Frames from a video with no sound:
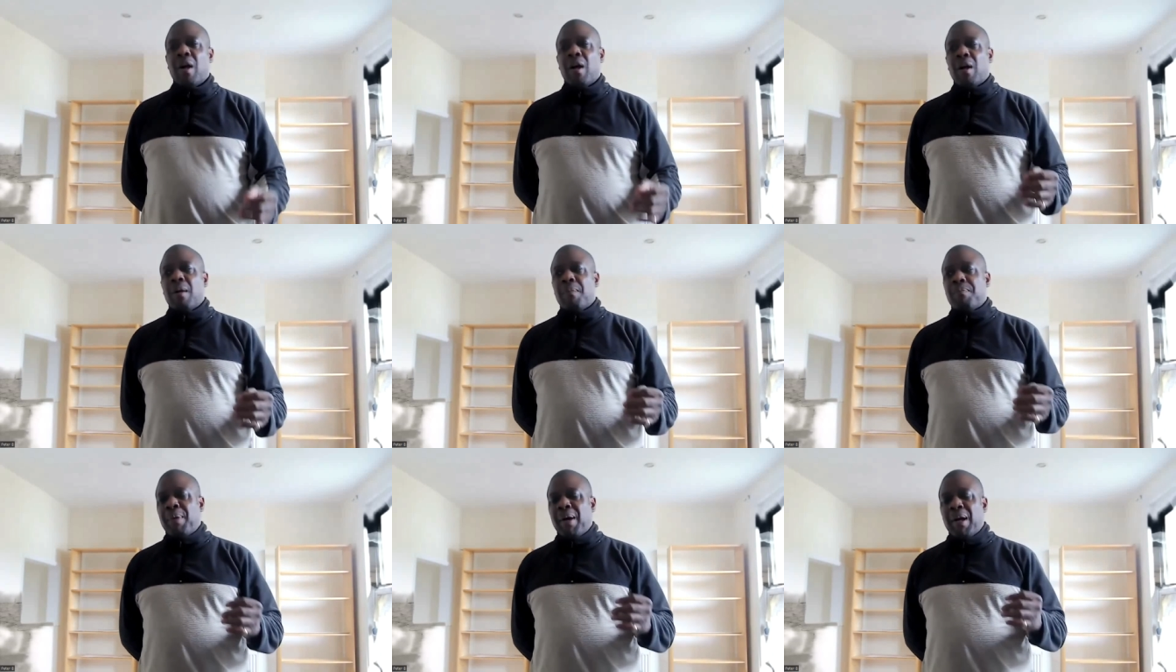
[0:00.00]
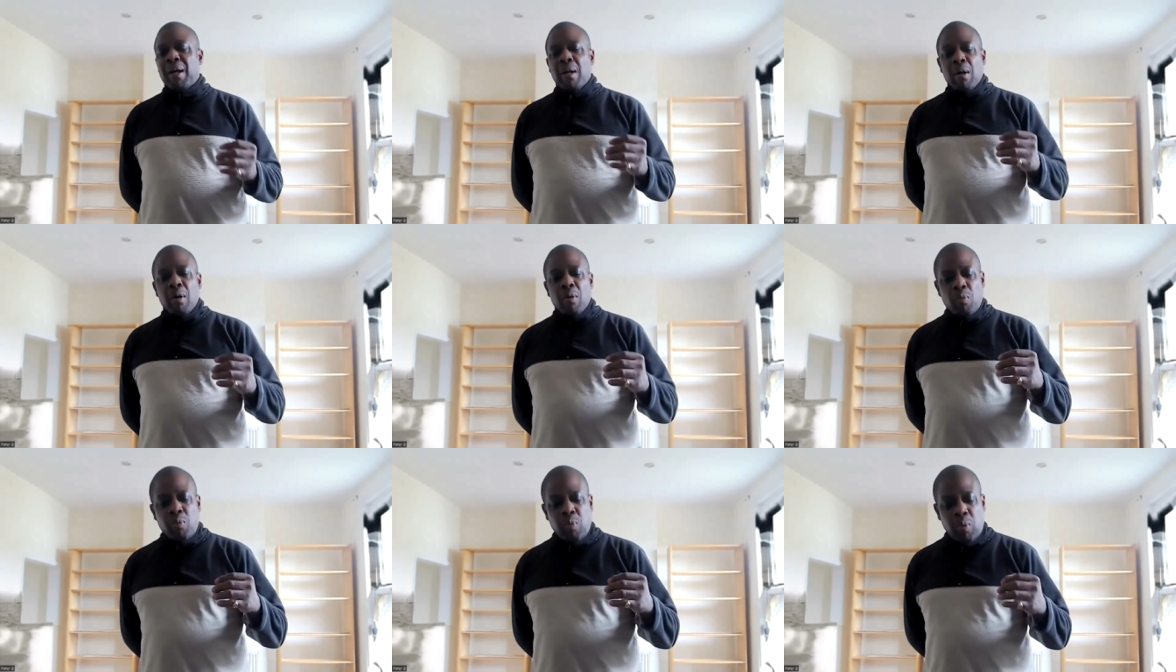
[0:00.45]
Uh, but
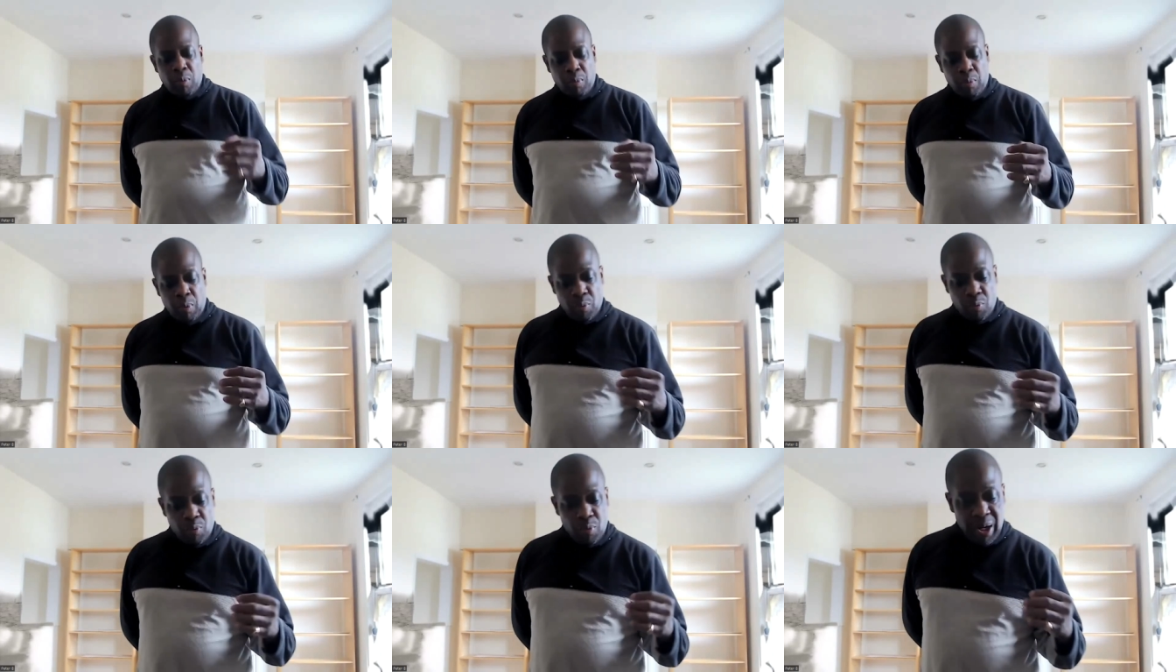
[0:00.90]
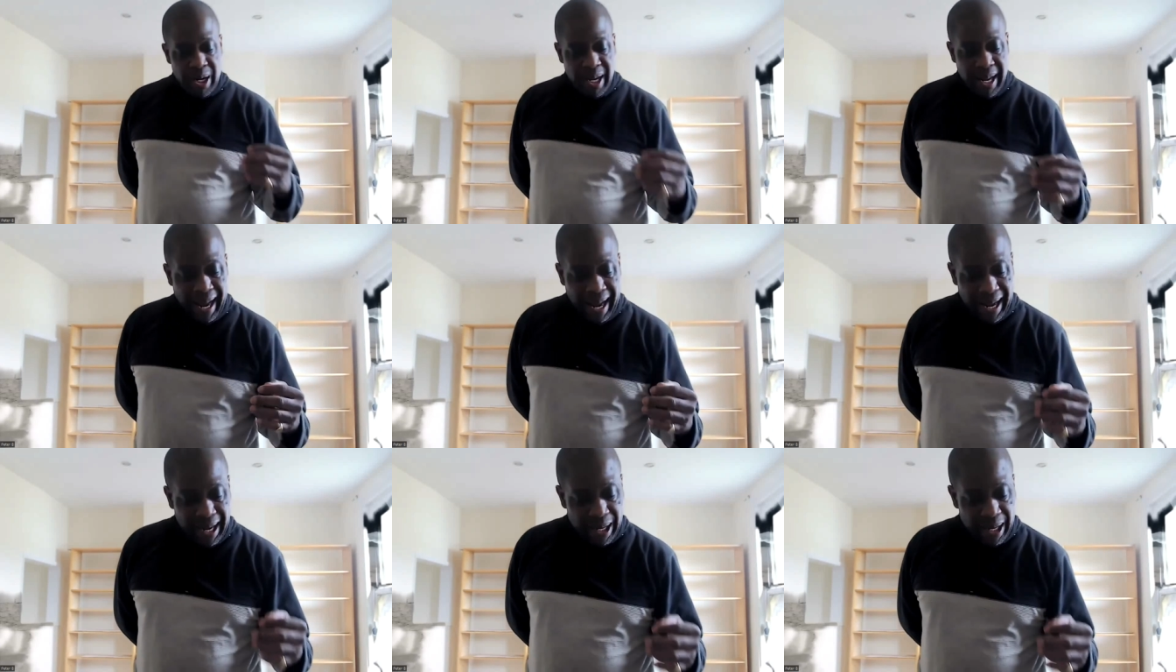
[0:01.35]
what, what really